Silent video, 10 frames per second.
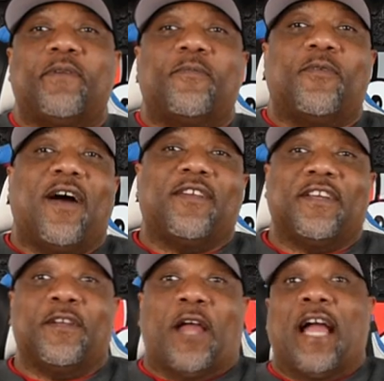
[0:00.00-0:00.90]
people out
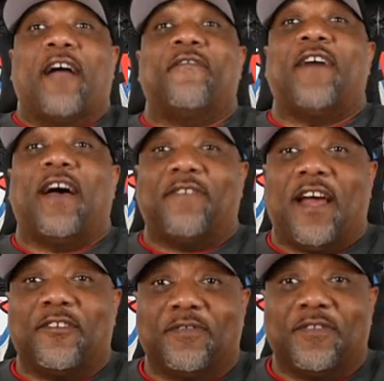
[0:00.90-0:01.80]
there. I got
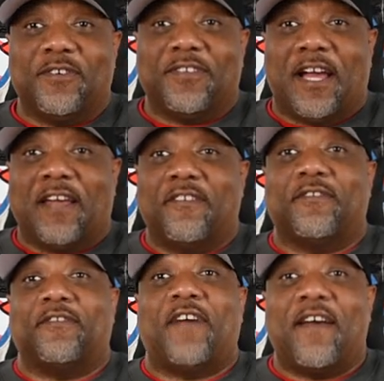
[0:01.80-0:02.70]
5,000 views. I guess
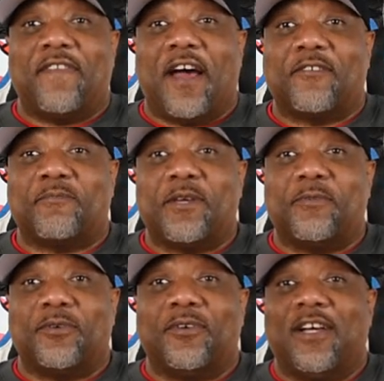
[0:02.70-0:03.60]
it's 5,000
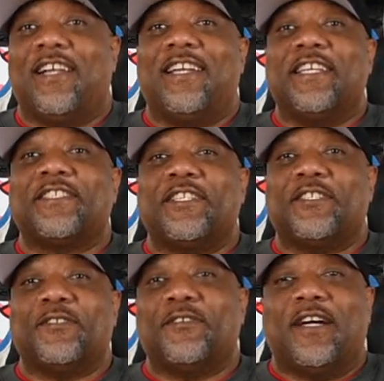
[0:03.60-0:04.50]
people listening
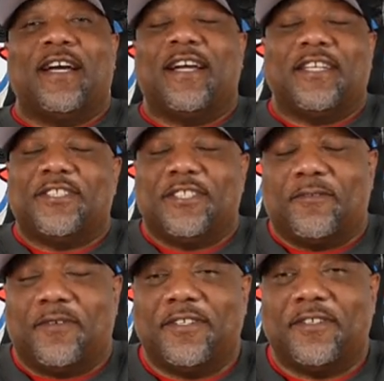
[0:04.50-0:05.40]
to her. I guess she
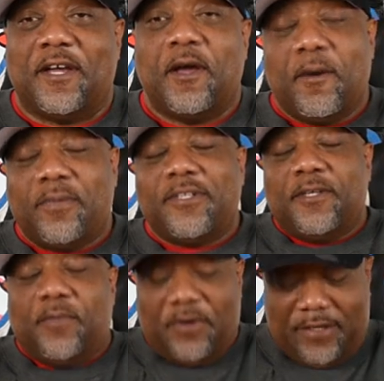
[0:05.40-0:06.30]
don't want to do that. But
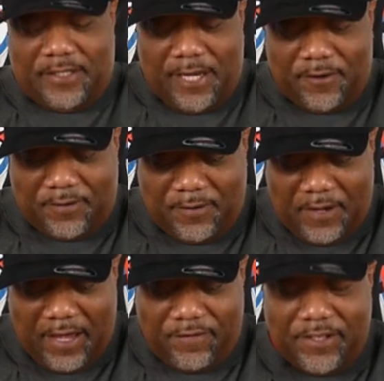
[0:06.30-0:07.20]
she'll be on the channel
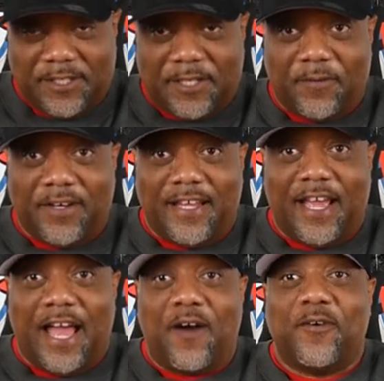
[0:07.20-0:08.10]
eventually one
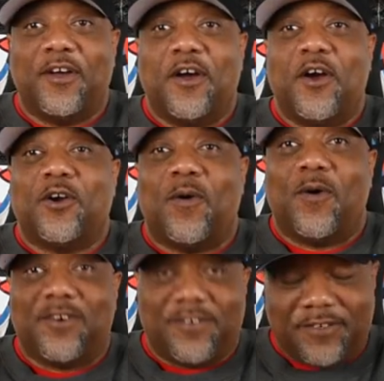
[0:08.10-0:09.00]
day. I'll
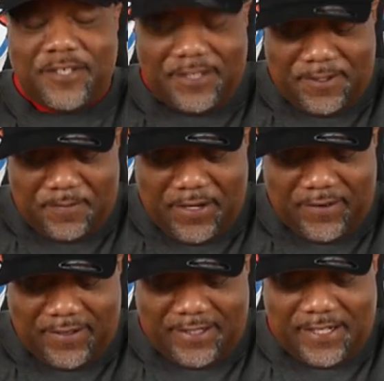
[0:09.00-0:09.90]
coerce her into being
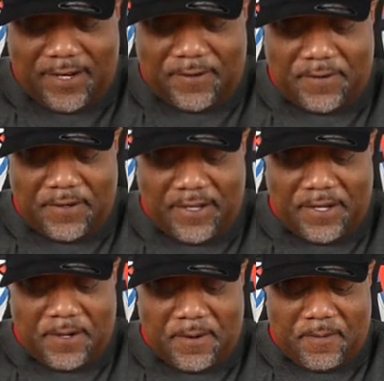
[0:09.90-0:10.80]
on the channel.
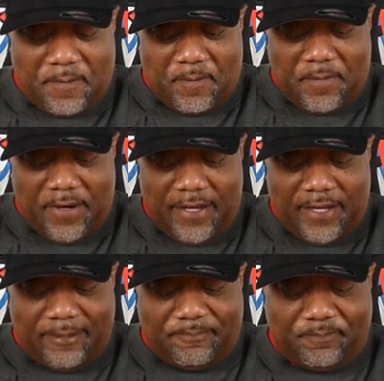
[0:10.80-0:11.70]
But
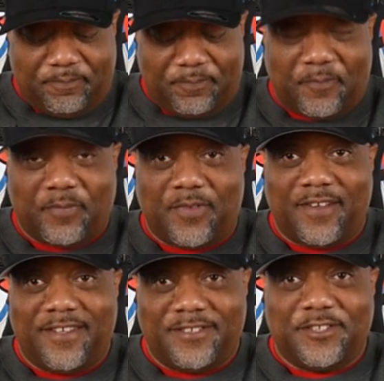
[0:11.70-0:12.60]
uh,
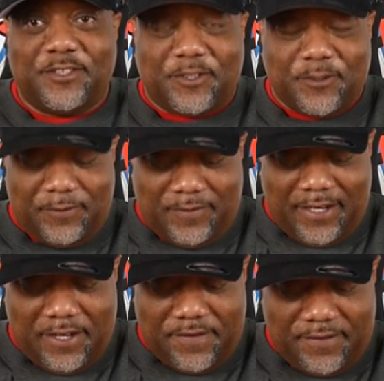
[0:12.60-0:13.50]
she's cool. I
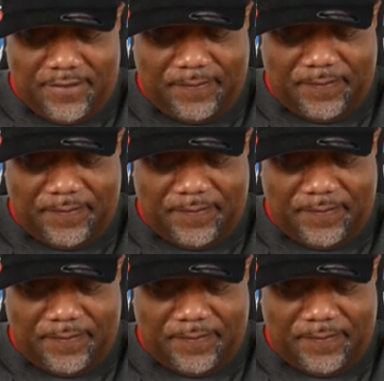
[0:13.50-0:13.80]
love her.